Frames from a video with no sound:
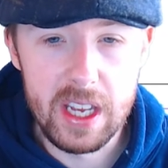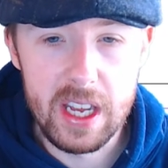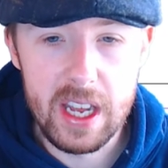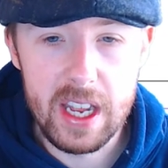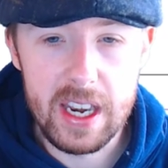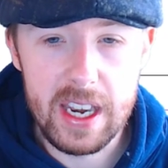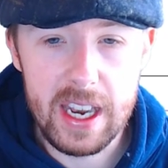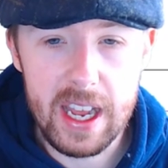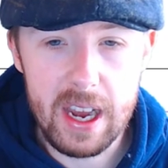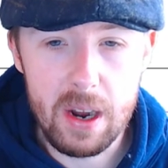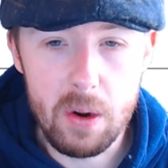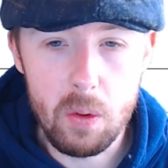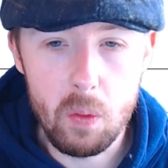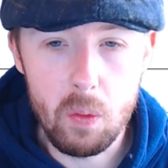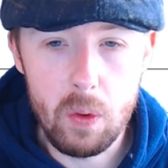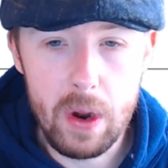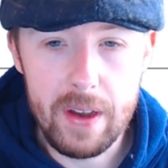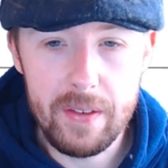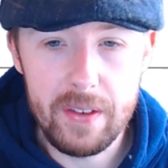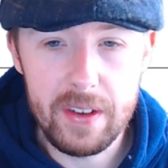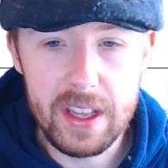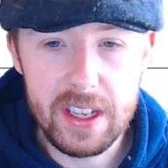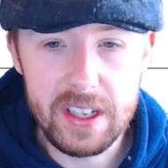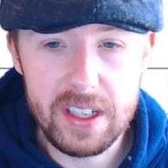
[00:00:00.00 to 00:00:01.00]
Now
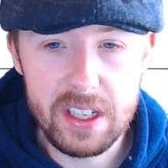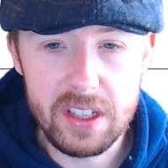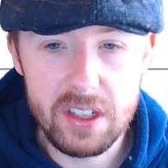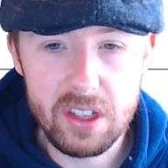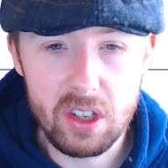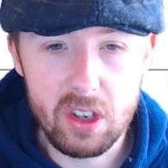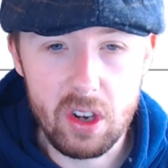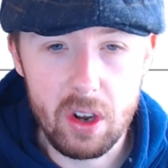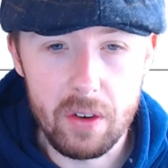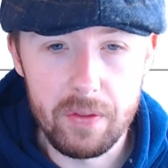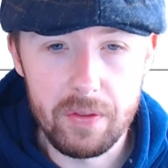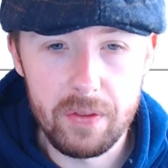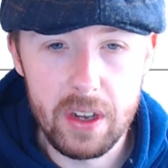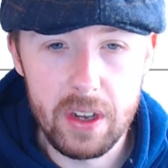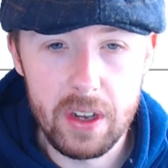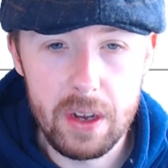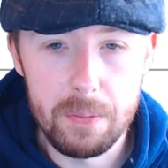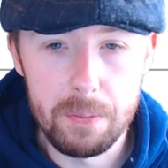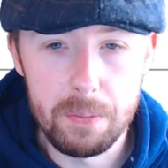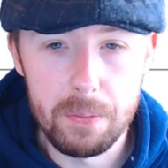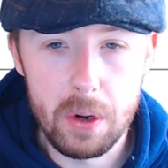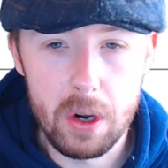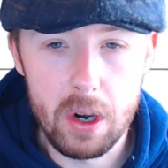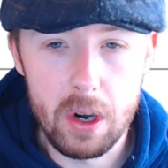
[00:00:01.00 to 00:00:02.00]
whether this is a
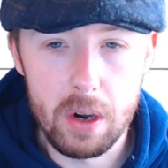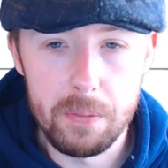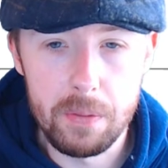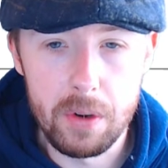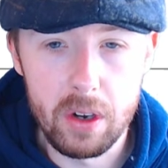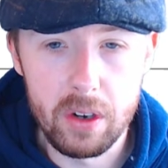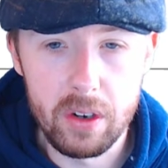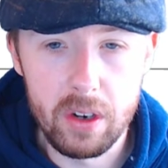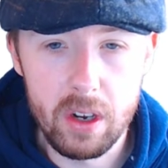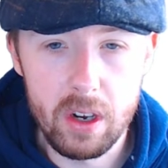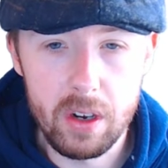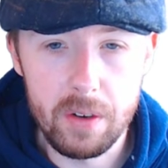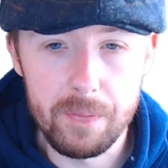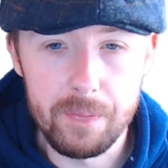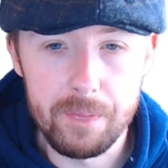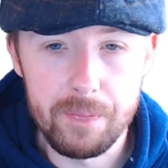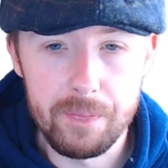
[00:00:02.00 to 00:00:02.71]
confirmed bottom or not,